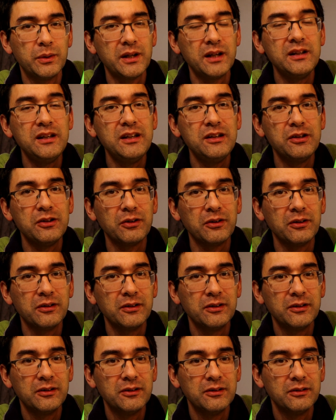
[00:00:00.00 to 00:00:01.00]
I need here.
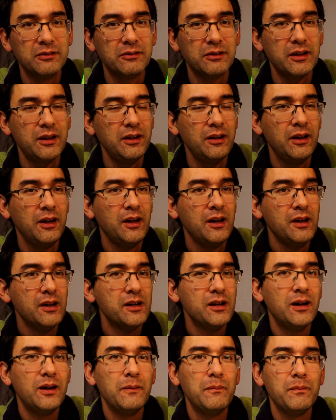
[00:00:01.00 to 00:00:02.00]
Okay,
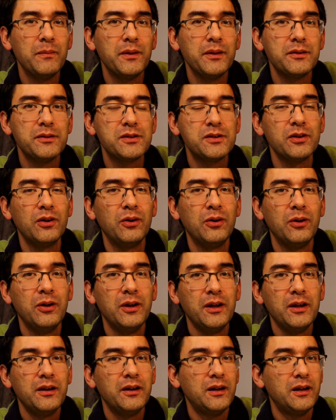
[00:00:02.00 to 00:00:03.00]

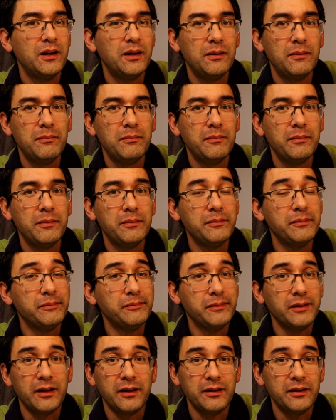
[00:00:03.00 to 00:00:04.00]

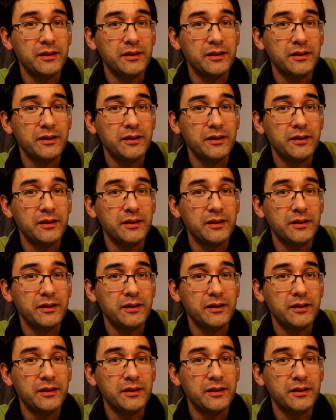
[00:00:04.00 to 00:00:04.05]
yeah,